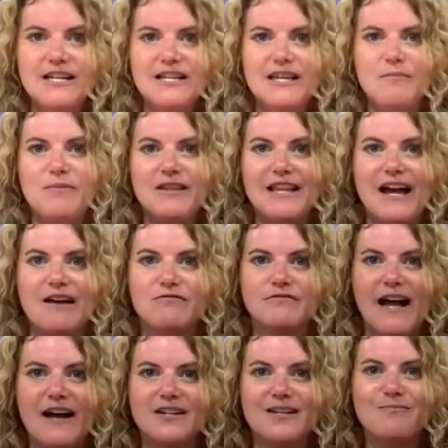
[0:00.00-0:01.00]
keeping that
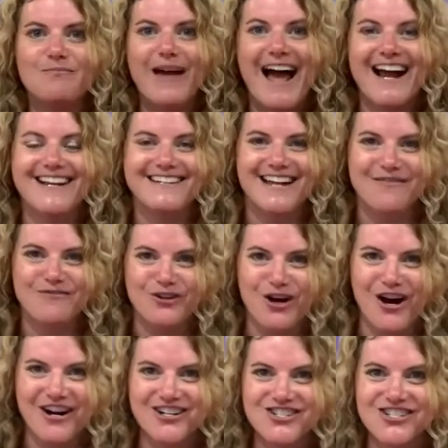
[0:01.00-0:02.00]
rounded back, never
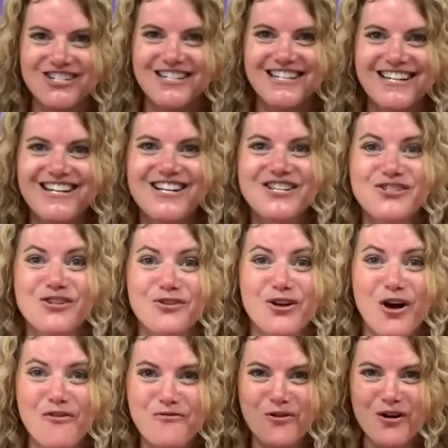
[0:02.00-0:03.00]
arched. So
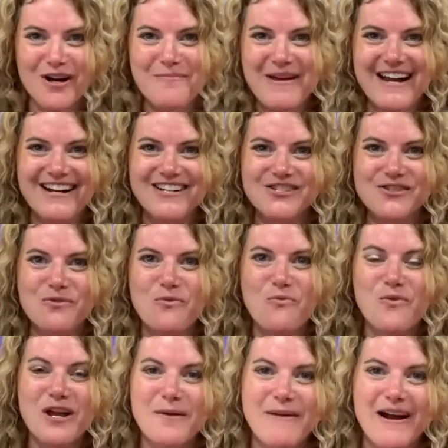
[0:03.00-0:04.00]
go for it, parents.
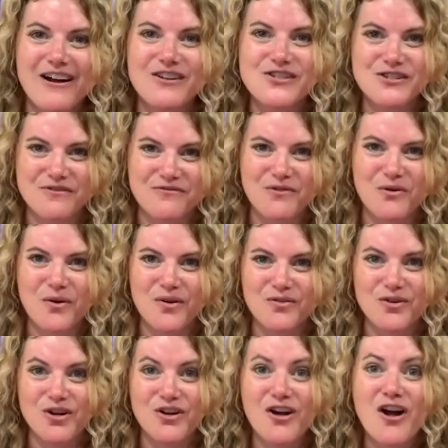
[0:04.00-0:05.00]
Wheelbarrows to forward
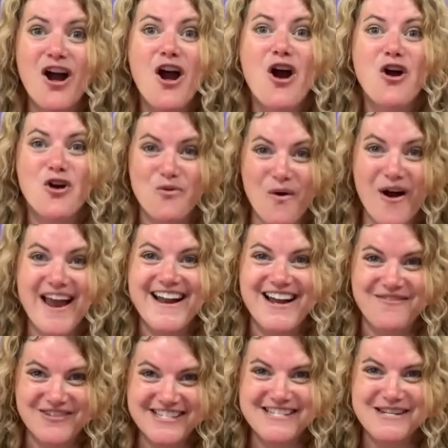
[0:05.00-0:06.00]
roll, quite
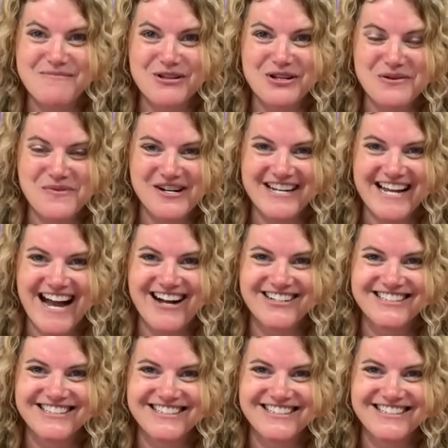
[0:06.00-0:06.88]
a vestibular workout.